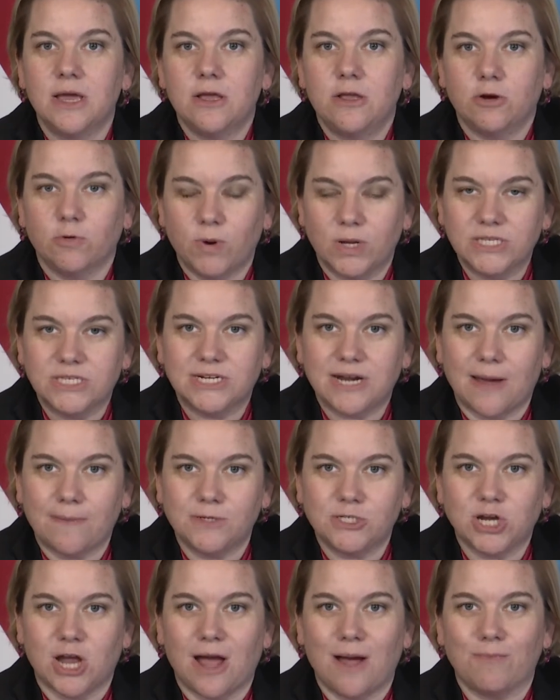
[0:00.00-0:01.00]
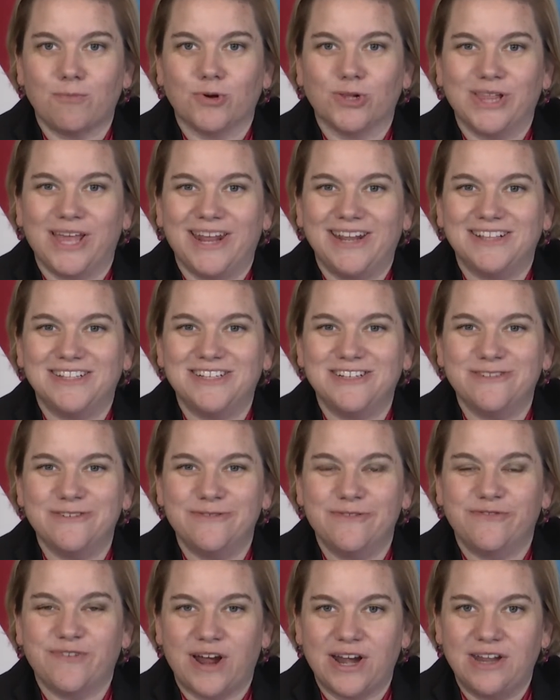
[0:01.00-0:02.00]
your one-stop shop related
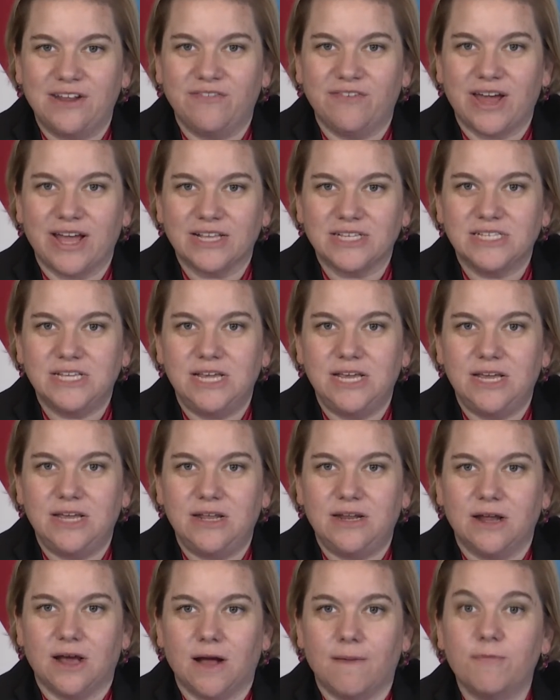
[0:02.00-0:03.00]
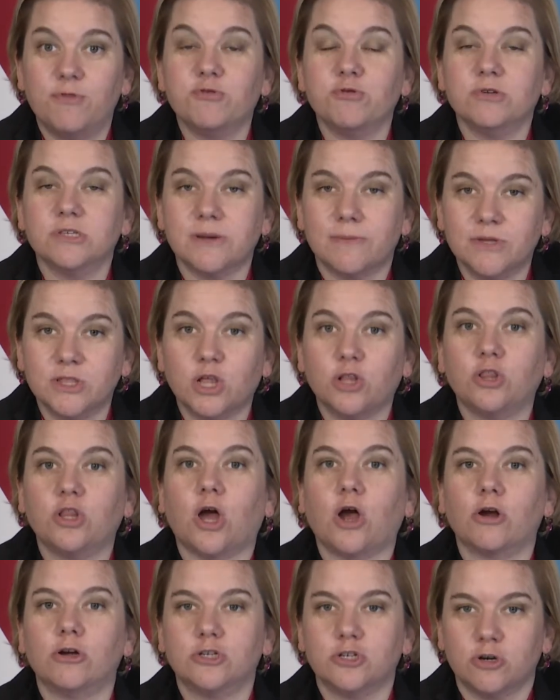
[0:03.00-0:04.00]
to finding vaccine through some of the
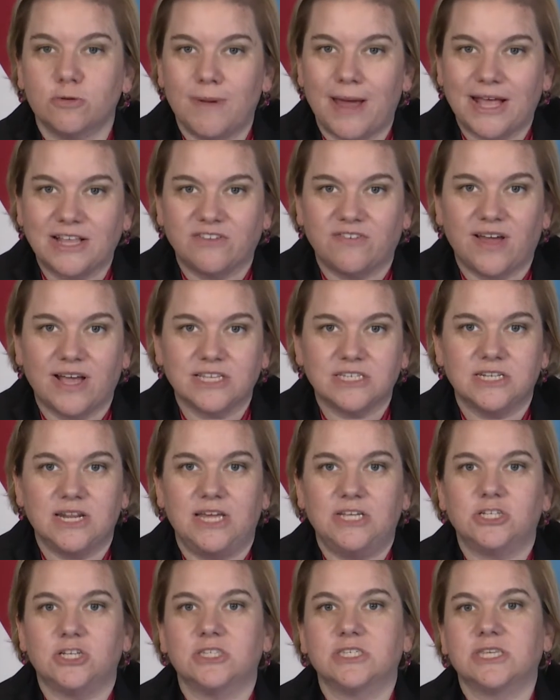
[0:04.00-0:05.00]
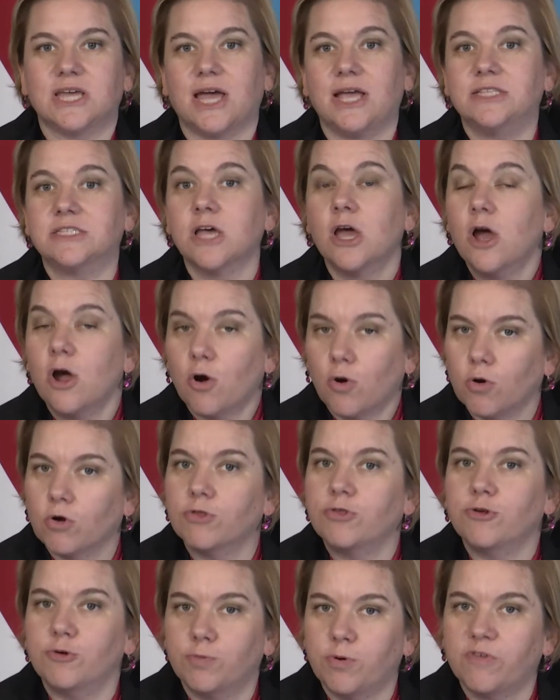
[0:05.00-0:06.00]
larger mass vaccination sites or
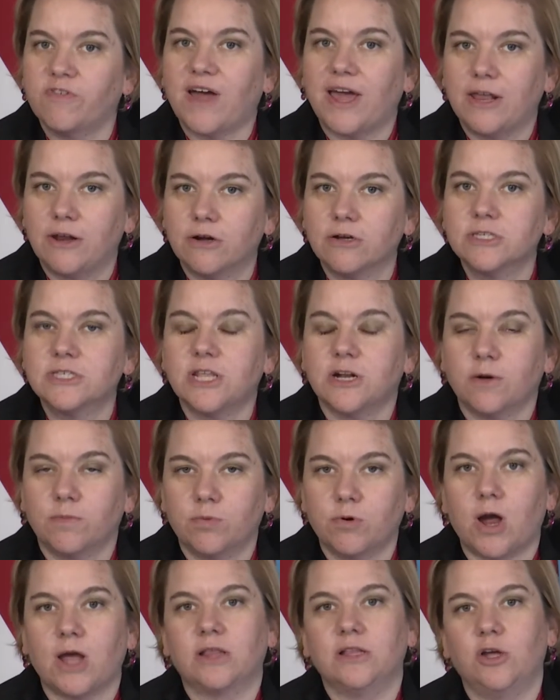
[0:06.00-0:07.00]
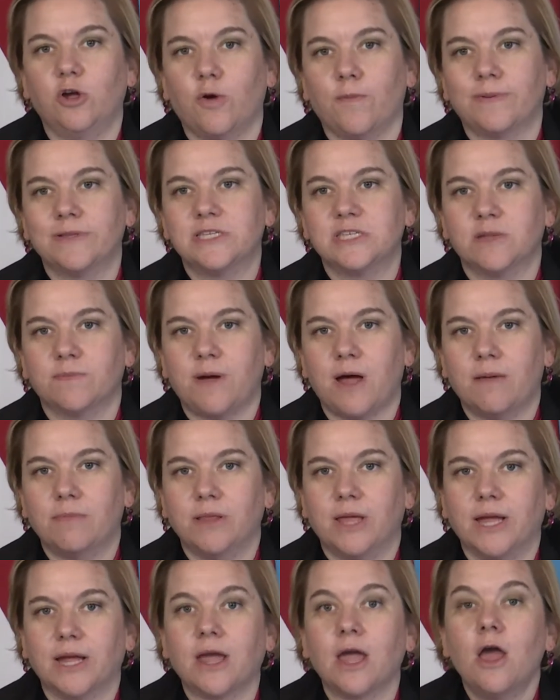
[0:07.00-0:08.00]
through providers that are broadly open to the
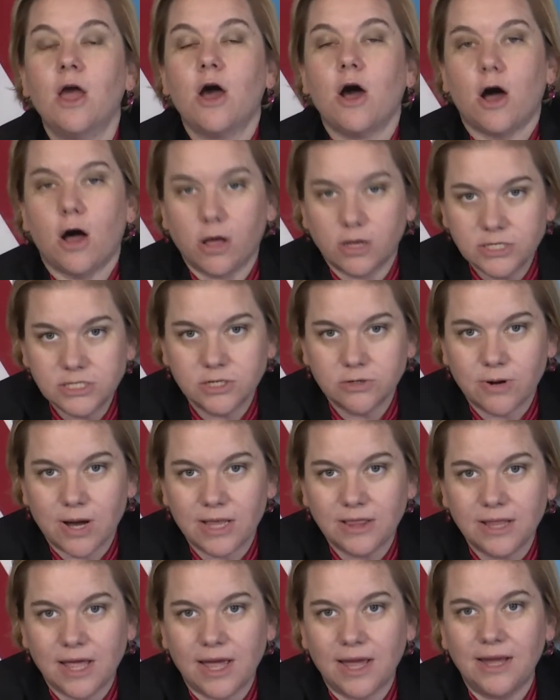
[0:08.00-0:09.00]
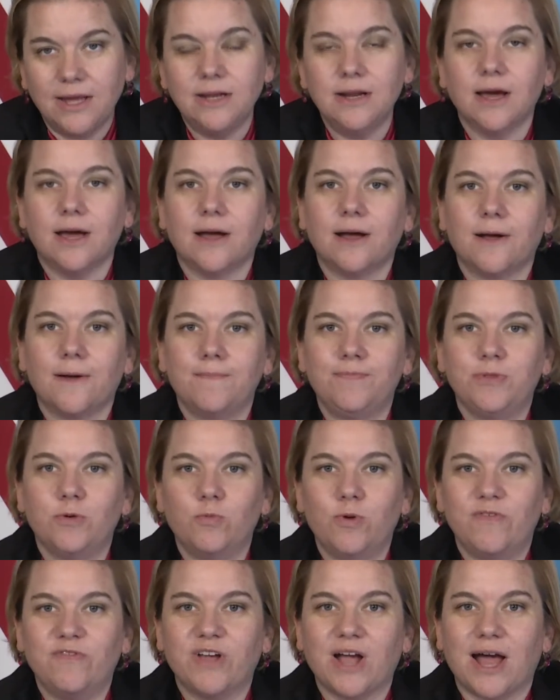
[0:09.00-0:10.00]
public. Also online,
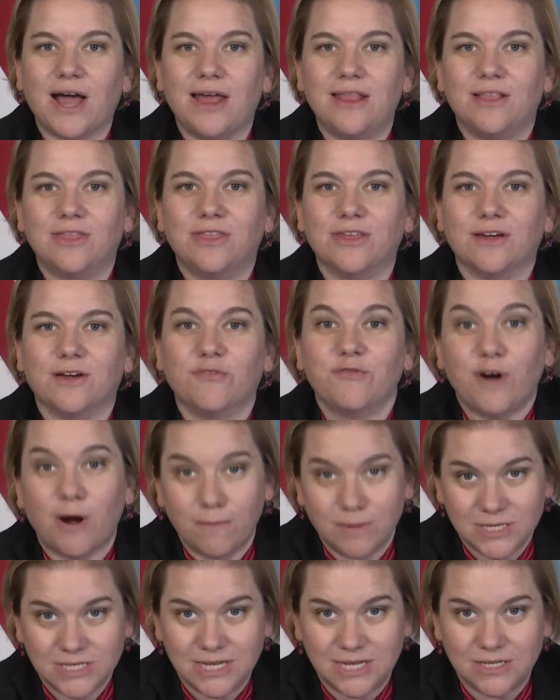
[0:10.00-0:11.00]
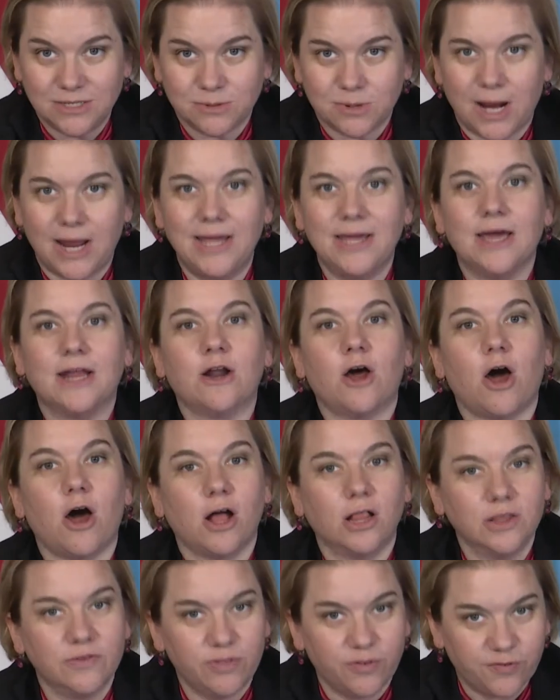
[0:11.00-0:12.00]
we've got the pharmacies, right? And
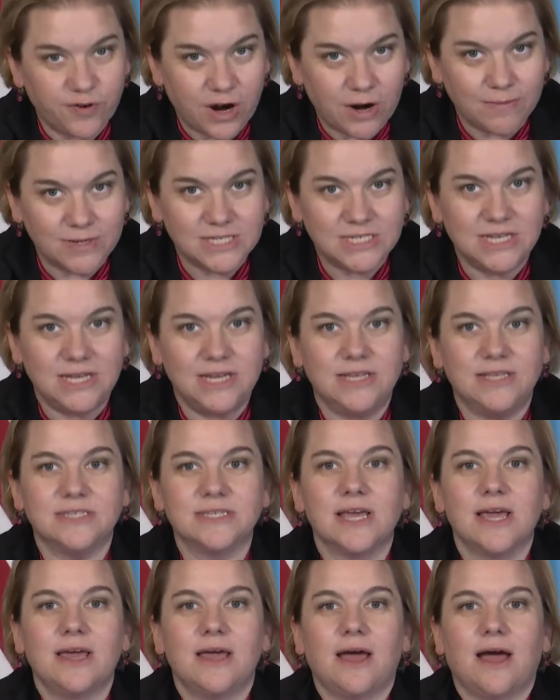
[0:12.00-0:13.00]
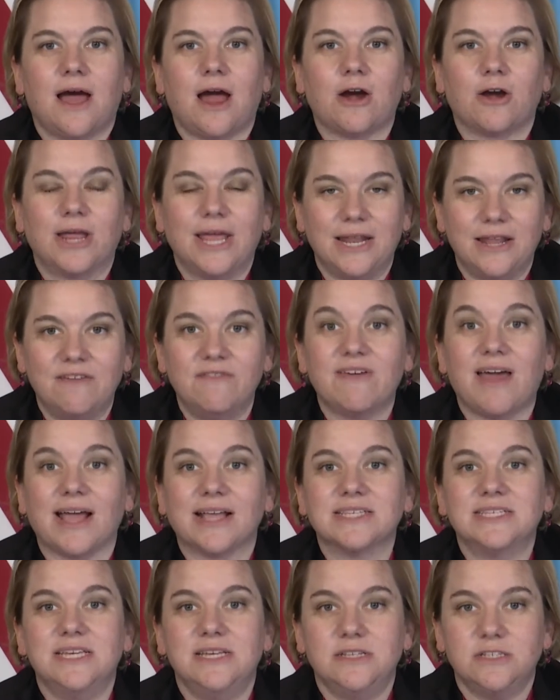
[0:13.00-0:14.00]
all of the pharmacies are getting
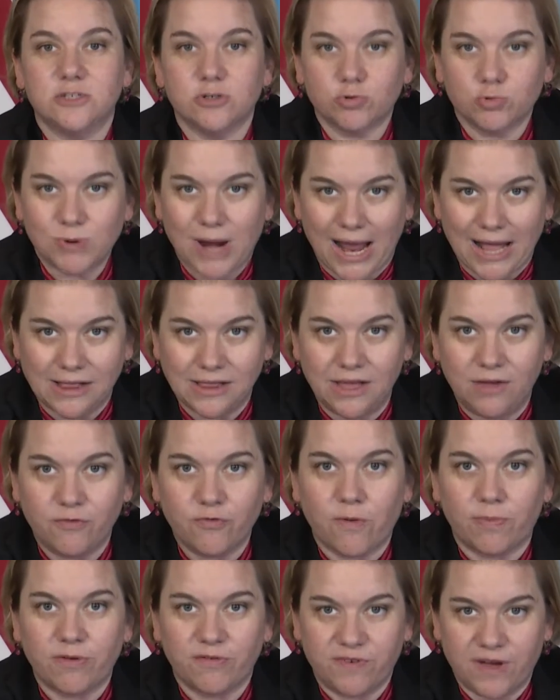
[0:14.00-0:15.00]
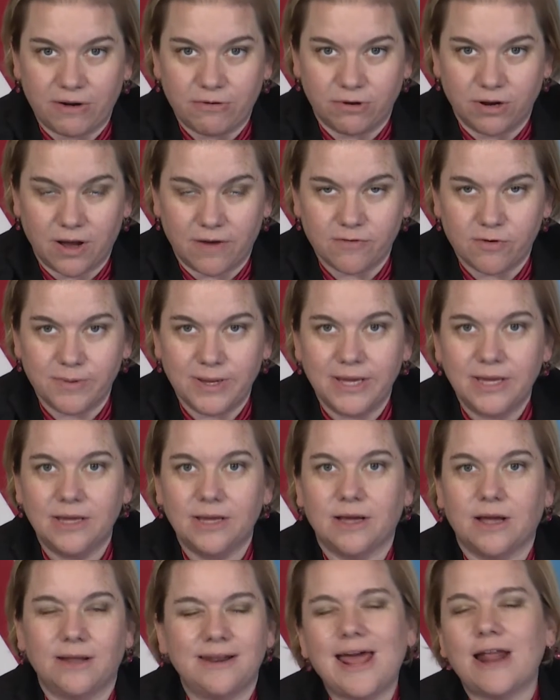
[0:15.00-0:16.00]
vaccine directly from the federal government.
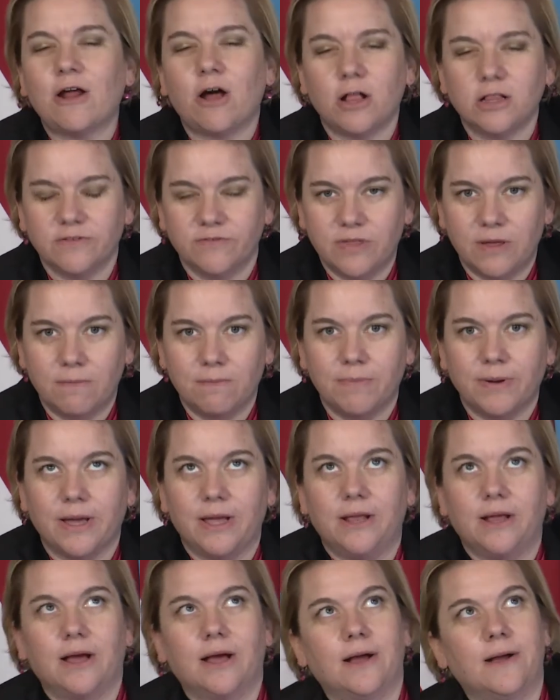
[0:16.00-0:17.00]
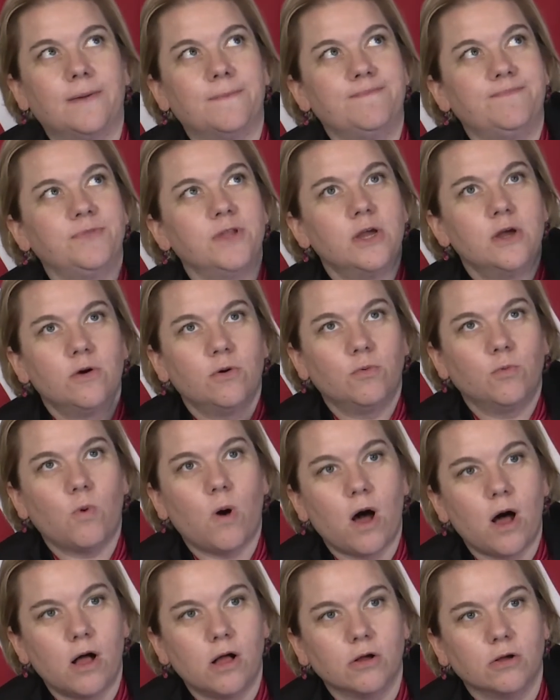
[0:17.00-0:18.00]
Not all of them, but
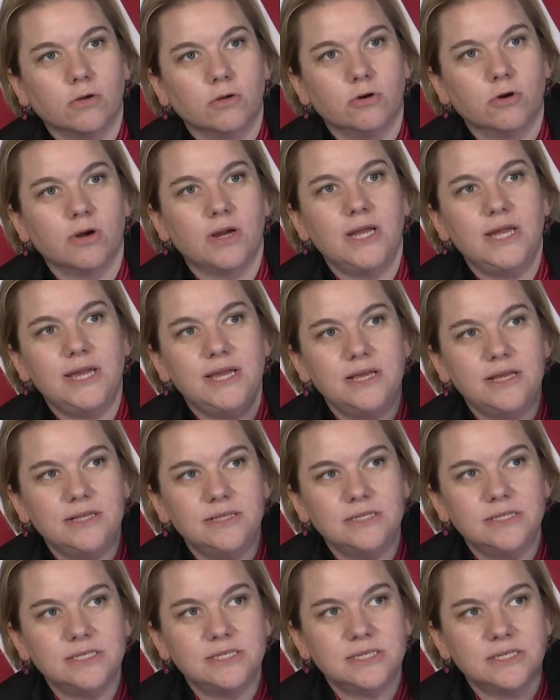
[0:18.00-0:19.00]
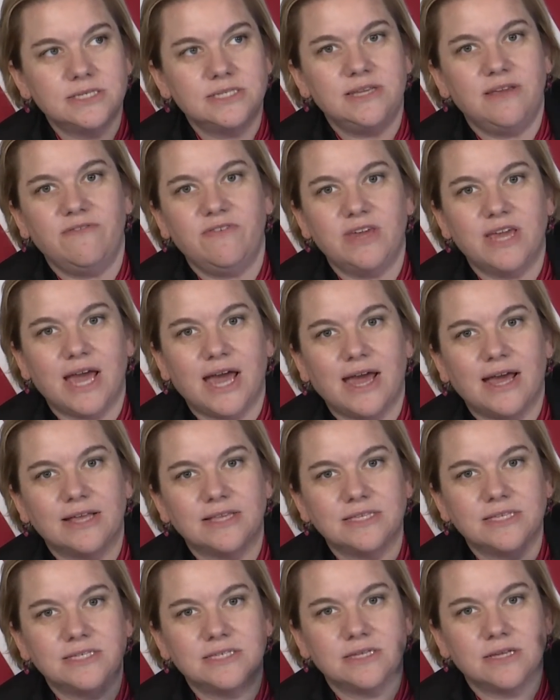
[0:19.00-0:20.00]
Walgreens,
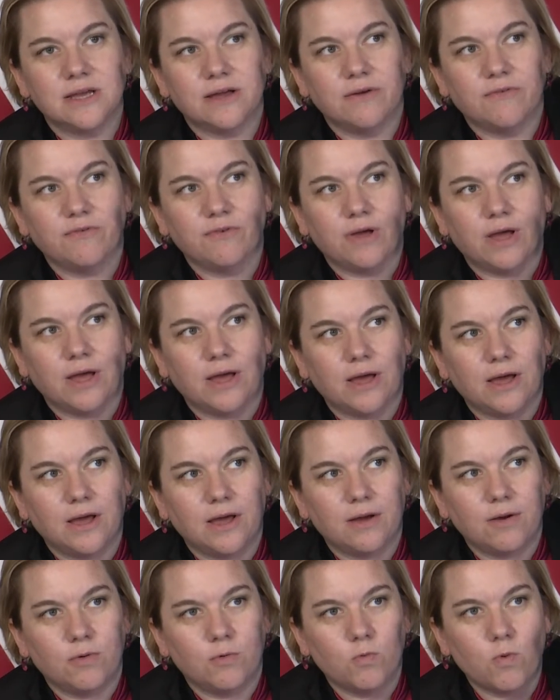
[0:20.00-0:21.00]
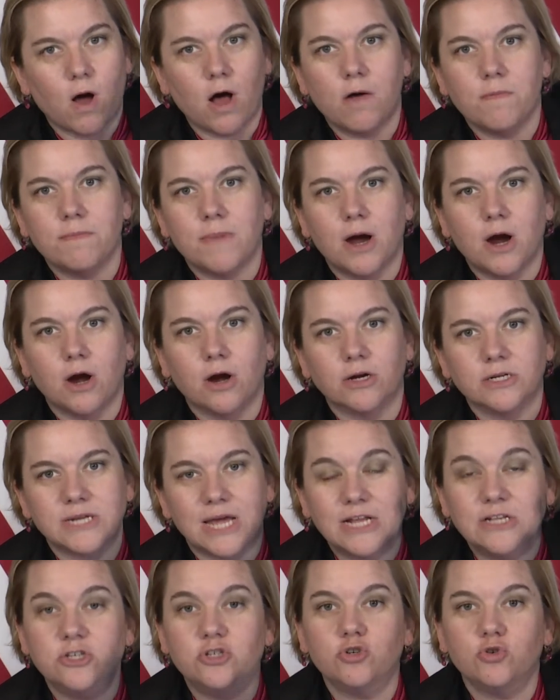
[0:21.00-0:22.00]
CVS, Walmart,
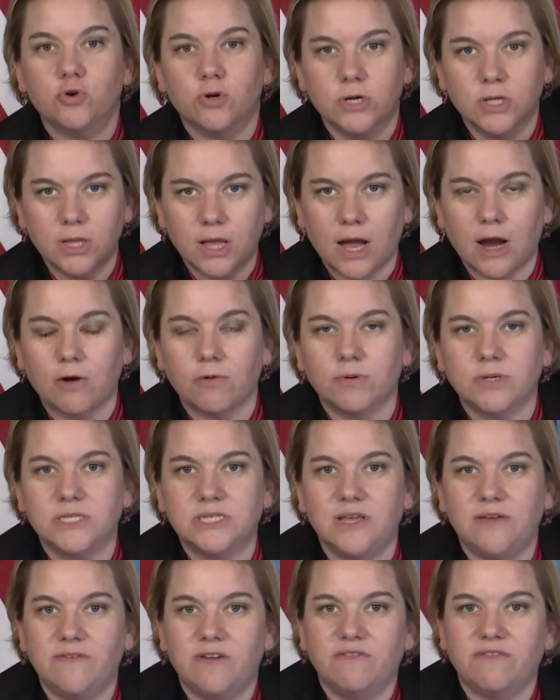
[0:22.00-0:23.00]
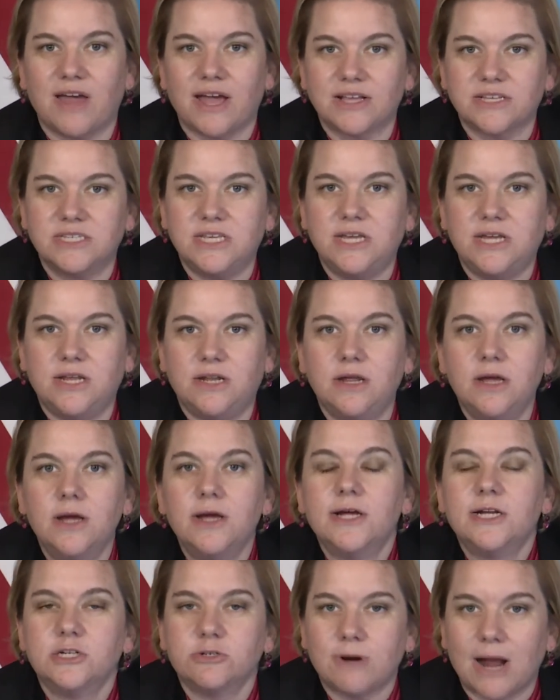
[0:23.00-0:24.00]
and Jewel are receiving vaccine
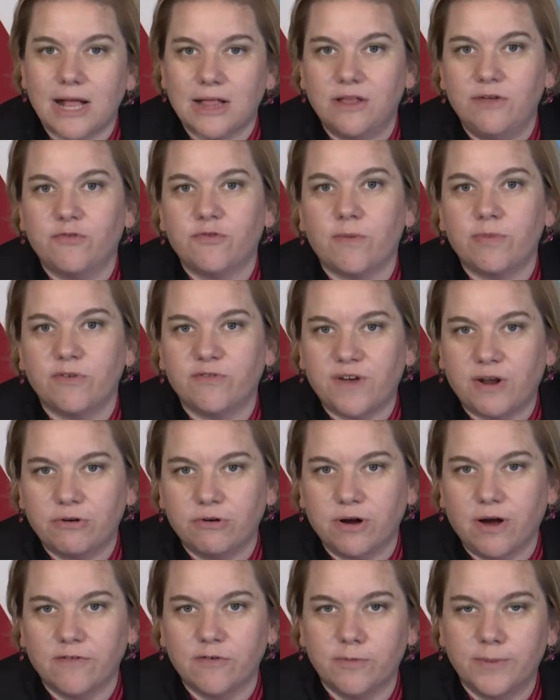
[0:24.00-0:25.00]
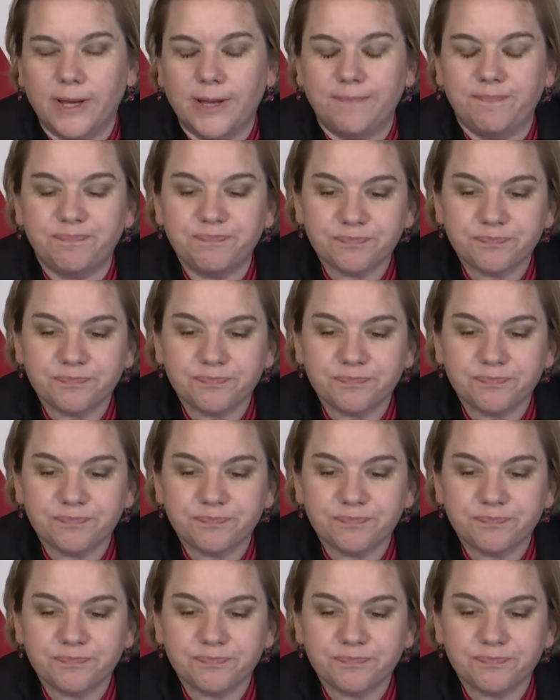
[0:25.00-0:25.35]
directly from the federal government.